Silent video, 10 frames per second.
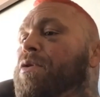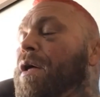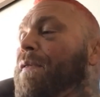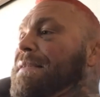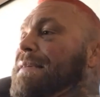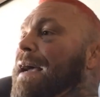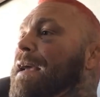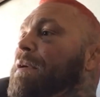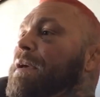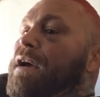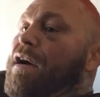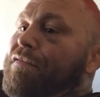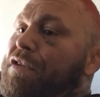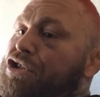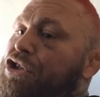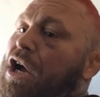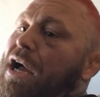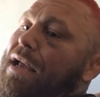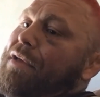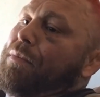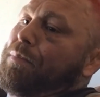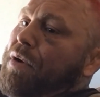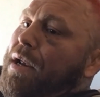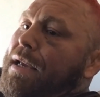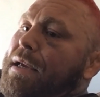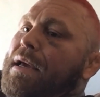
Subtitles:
on the timing of the shot and the break.